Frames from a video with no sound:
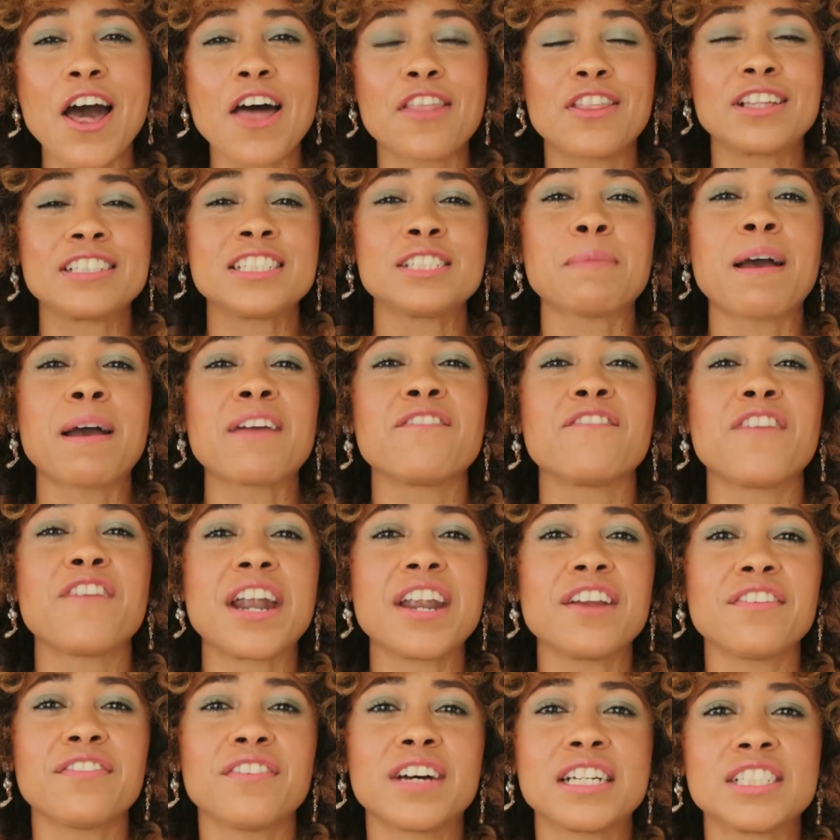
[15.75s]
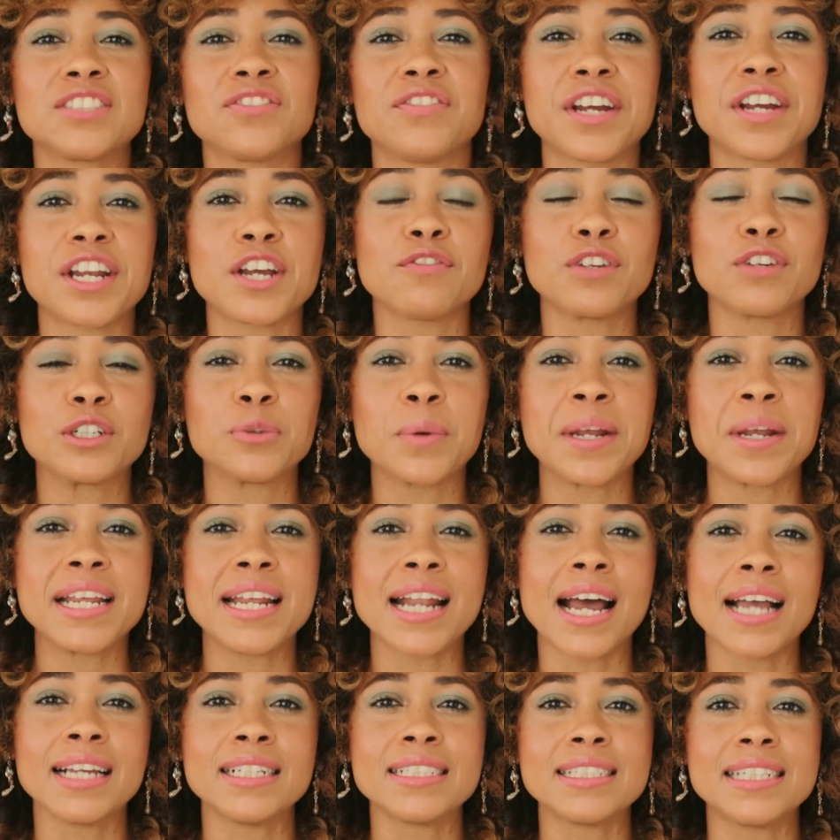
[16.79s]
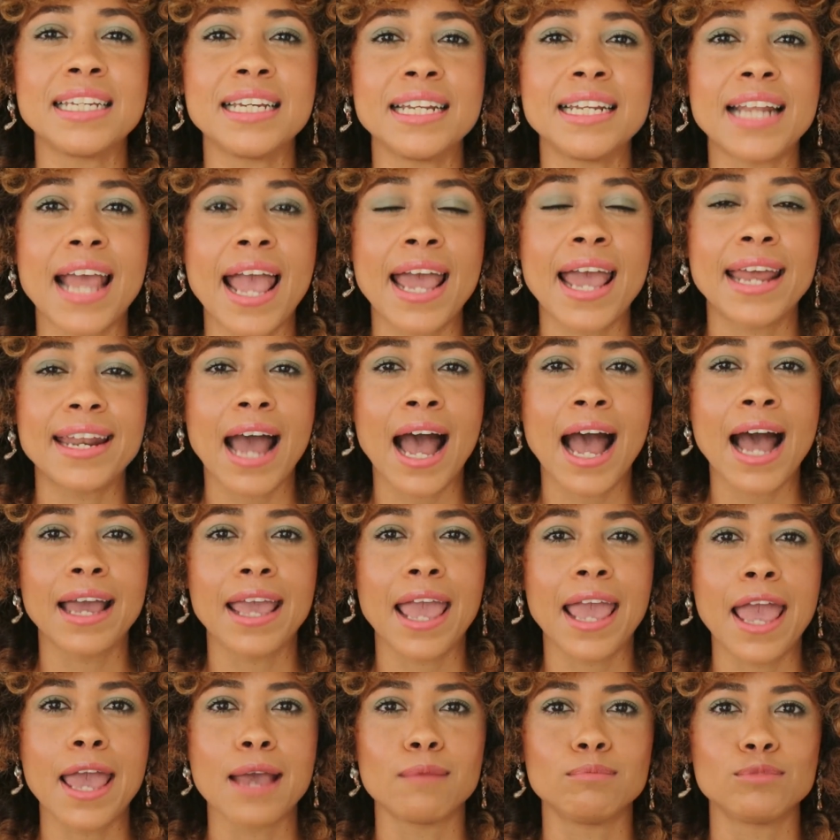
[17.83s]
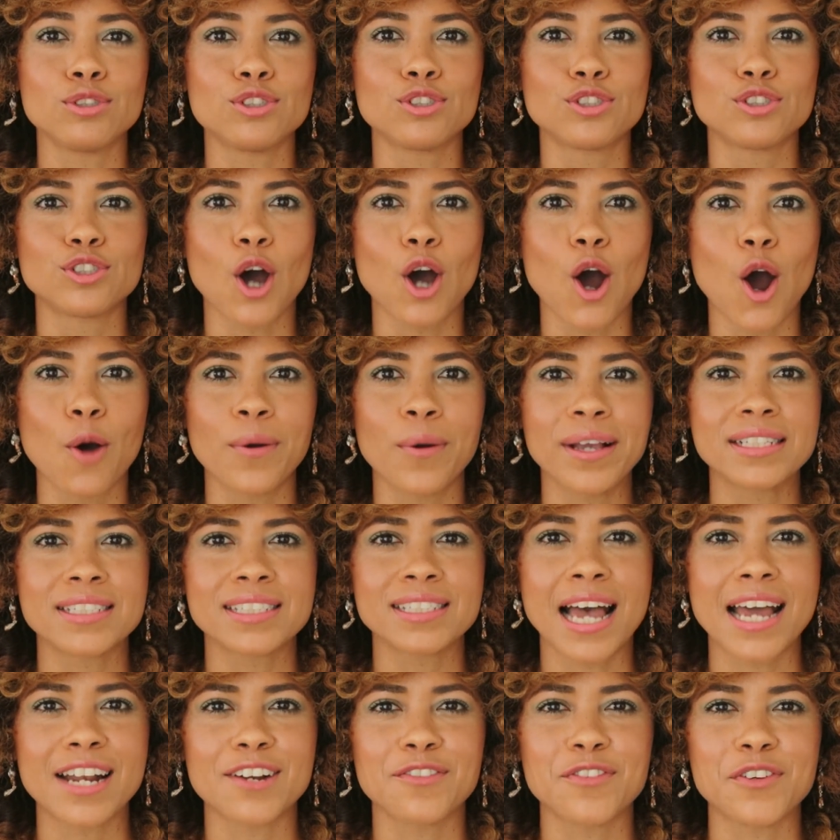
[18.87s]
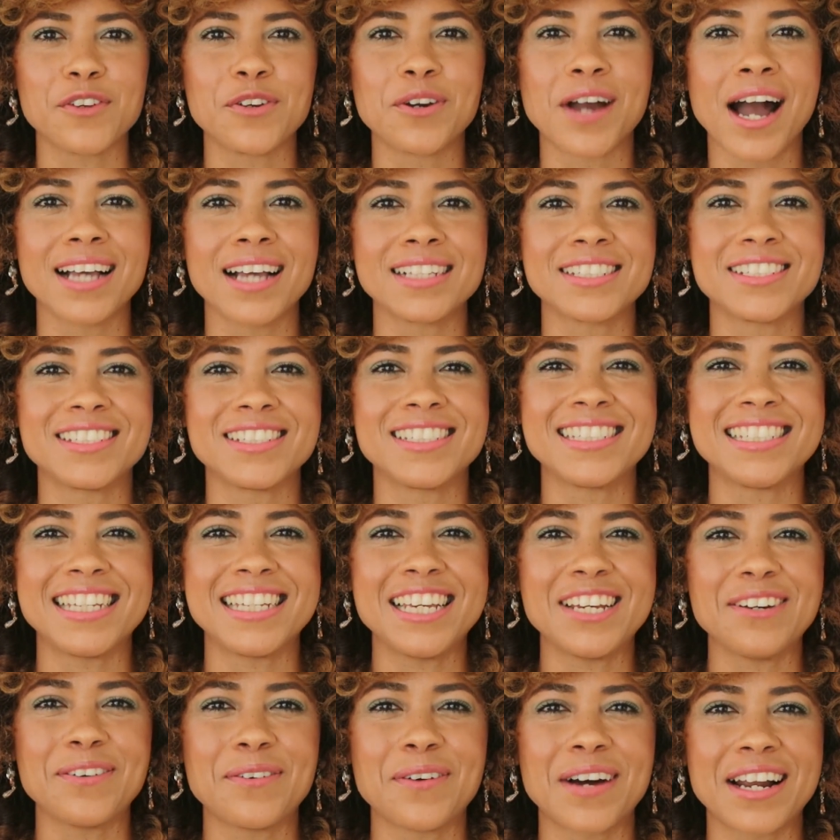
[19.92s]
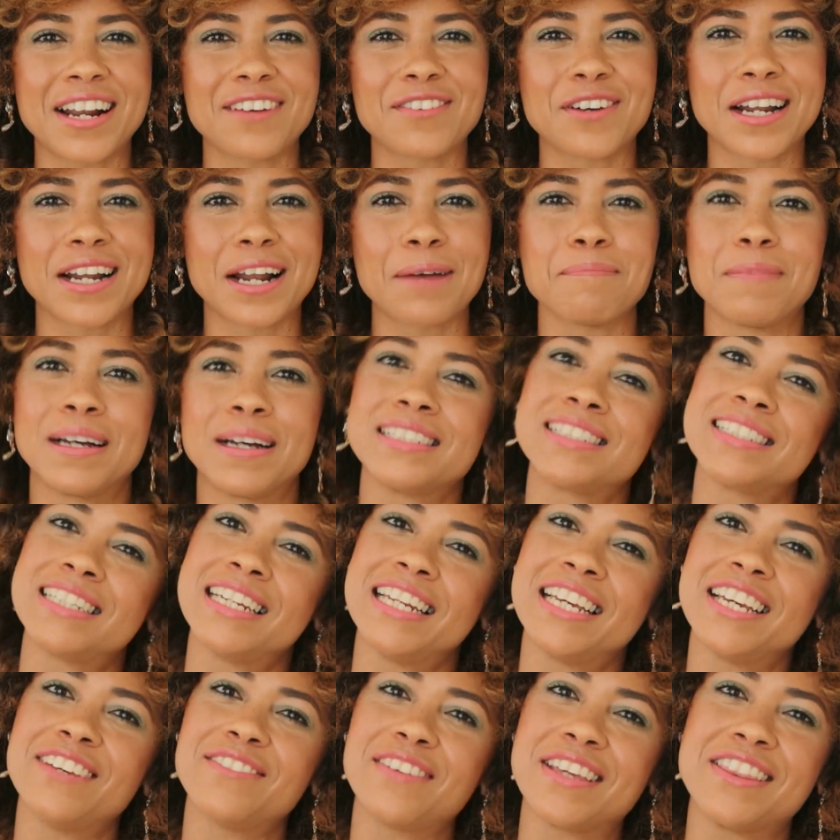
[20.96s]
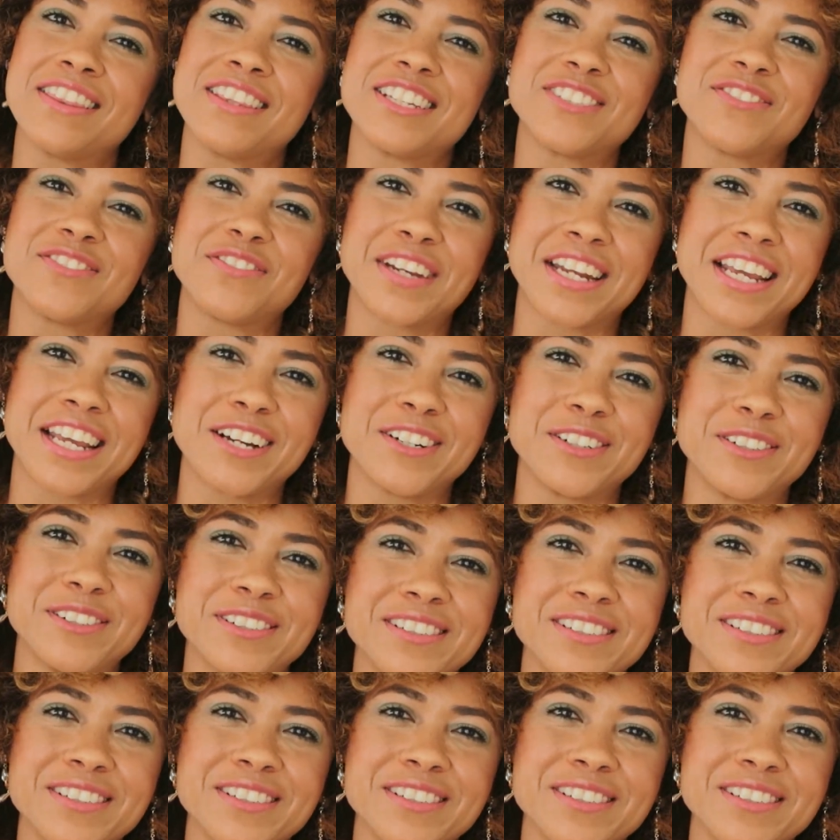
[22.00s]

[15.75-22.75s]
This is my very first video for 2019 and I am so excited for you guys to see what I've got up my sleeve in this video.